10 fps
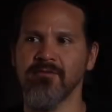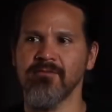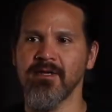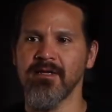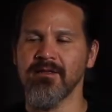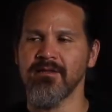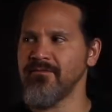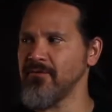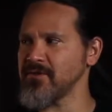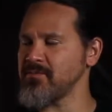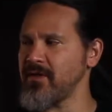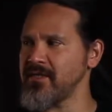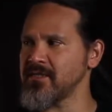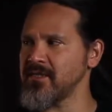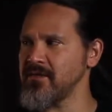With full
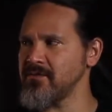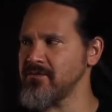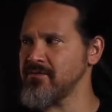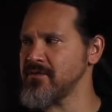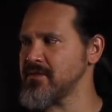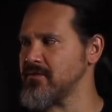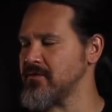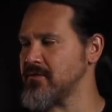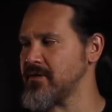splice cues or